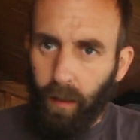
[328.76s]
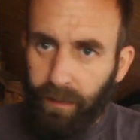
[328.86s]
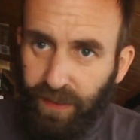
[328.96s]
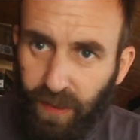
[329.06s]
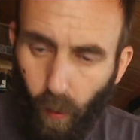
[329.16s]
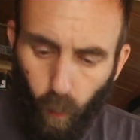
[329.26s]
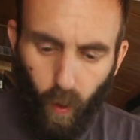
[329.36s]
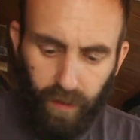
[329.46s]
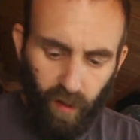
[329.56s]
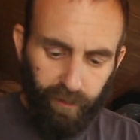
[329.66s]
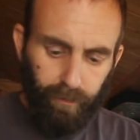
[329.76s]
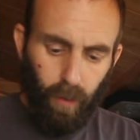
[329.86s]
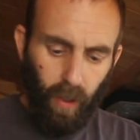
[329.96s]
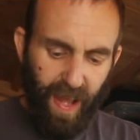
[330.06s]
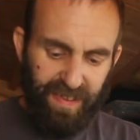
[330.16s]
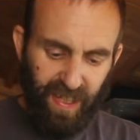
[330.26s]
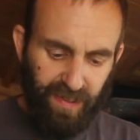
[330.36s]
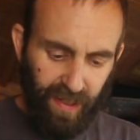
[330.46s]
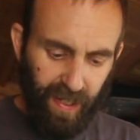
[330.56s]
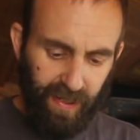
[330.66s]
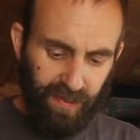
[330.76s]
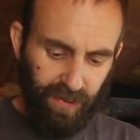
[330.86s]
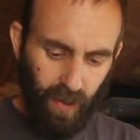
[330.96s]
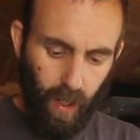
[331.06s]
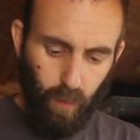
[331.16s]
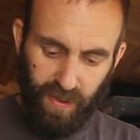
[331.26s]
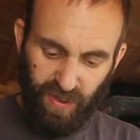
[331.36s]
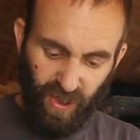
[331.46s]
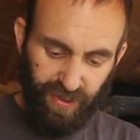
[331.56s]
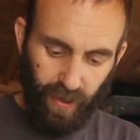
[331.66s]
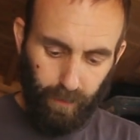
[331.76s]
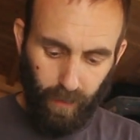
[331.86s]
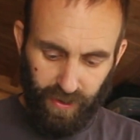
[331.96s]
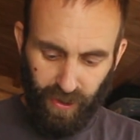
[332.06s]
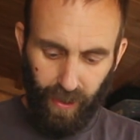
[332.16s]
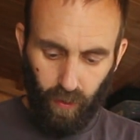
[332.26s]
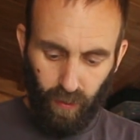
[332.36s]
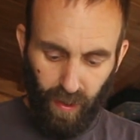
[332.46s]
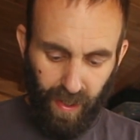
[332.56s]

this is one of my tinder kits which I sell on my channel.